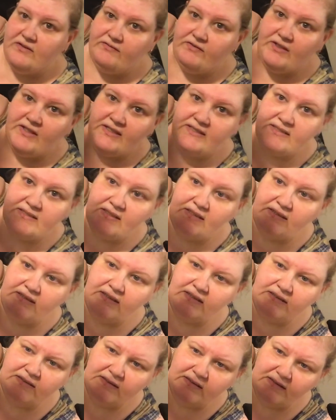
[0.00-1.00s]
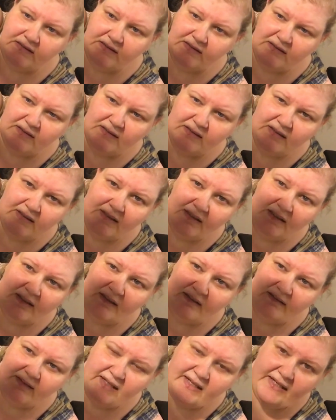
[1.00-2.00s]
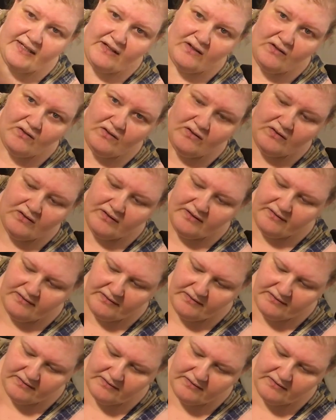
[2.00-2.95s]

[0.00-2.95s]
Have you guys seen these? They are